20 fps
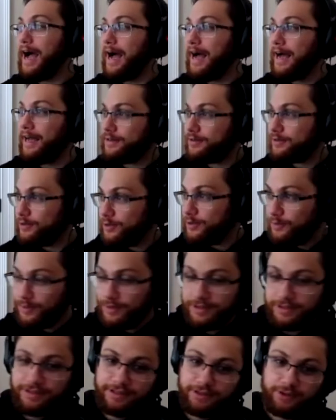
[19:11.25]
I don't know
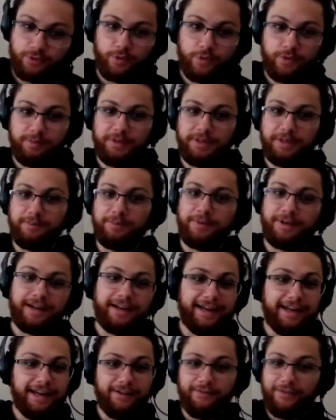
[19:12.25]
what it is with me, but
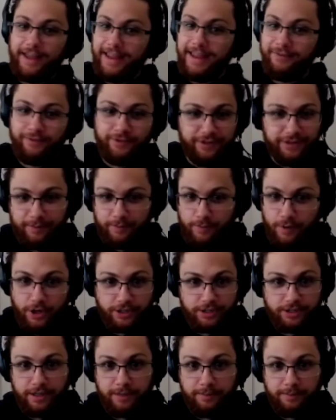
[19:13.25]
I have everything
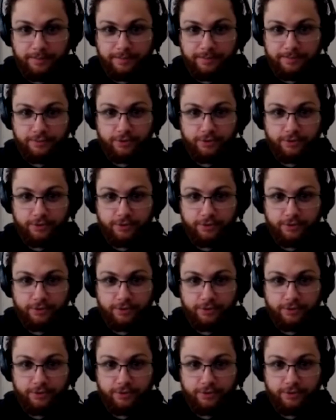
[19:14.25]
boxed up,